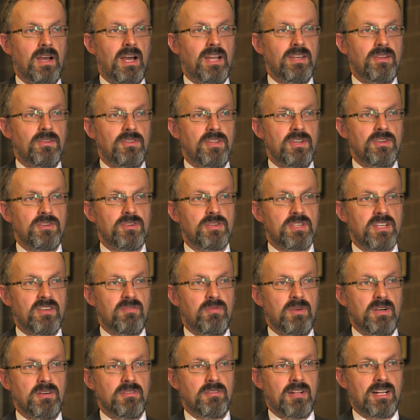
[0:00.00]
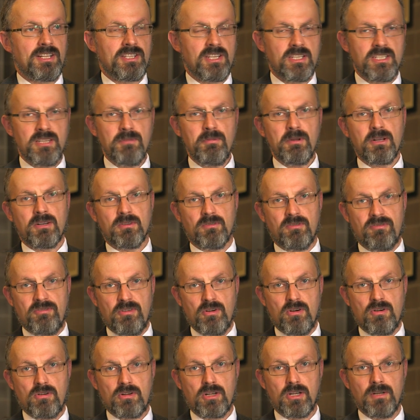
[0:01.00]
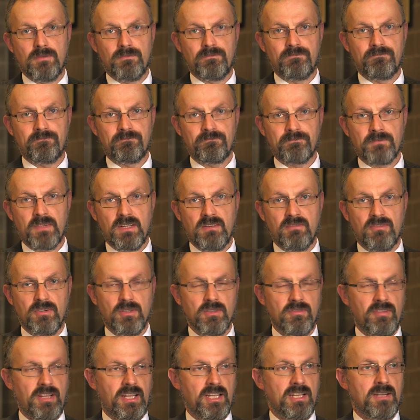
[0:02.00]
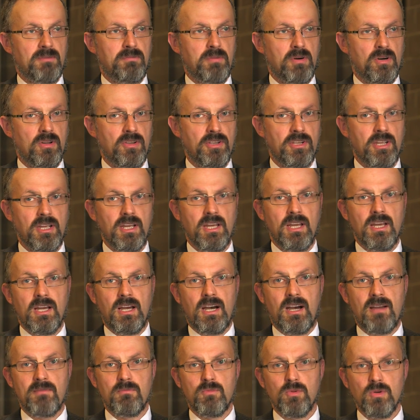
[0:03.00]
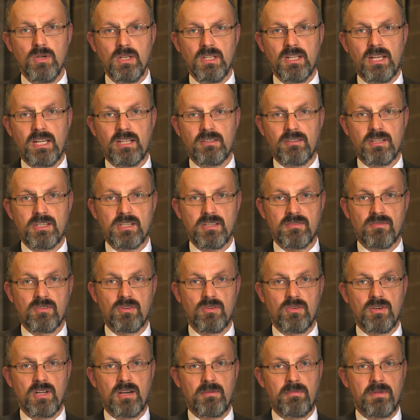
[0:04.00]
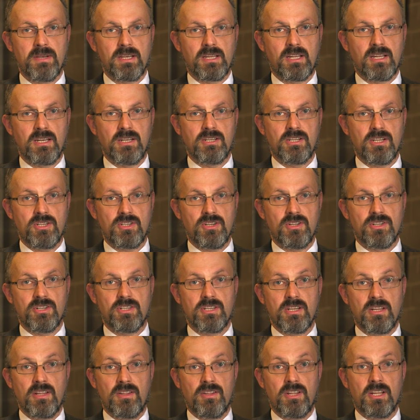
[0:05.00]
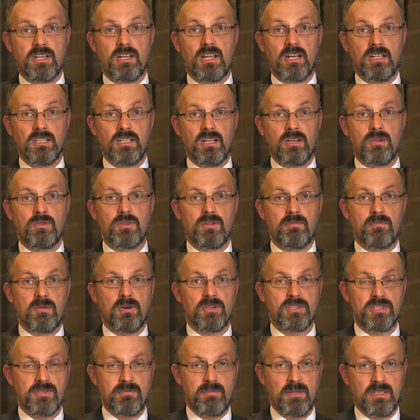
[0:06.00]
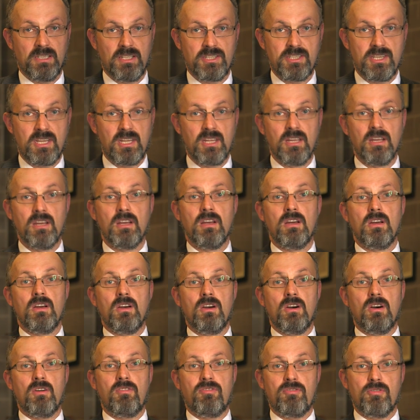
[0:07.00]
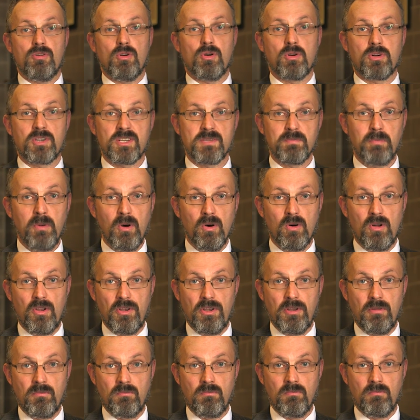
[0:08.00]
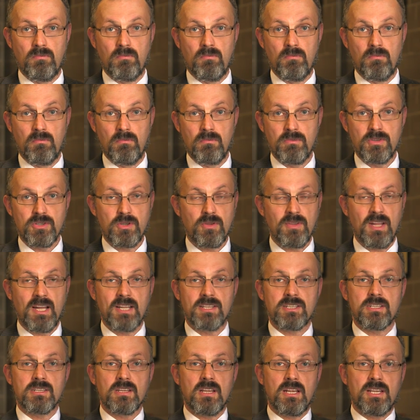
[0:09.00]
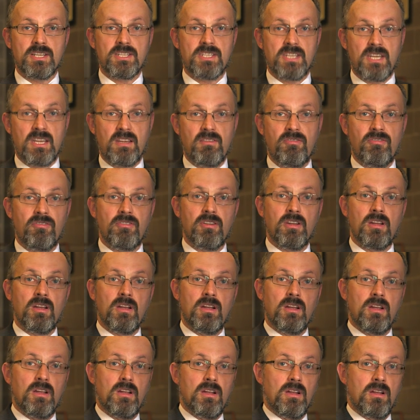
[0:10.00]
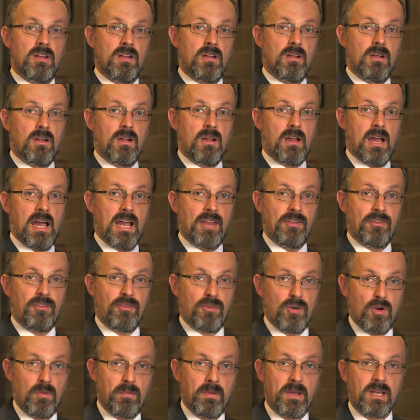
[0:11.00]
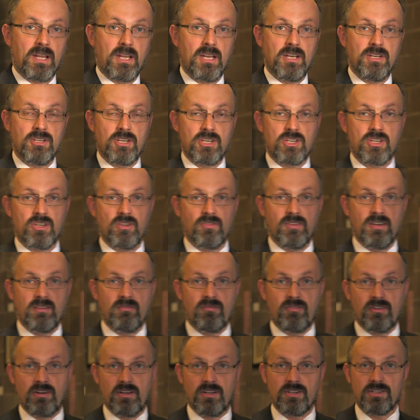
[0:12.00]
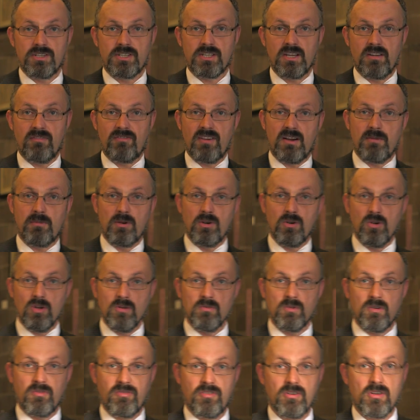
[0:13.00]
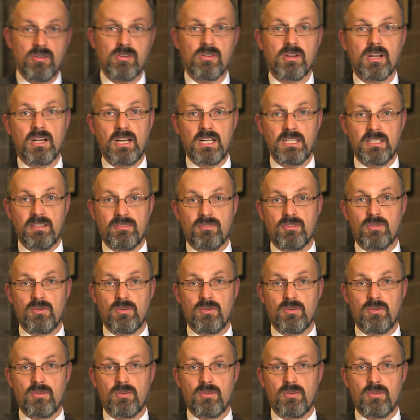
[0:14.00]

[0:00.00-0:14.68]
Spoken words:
and you think to yourself, well, as a typical frog evolving in a pond, I'm more likely to have grown up in conditions that allow the possibility of frog spawn. So that's a safe anthropic conditional inference. If I'm a normal frog, I'll have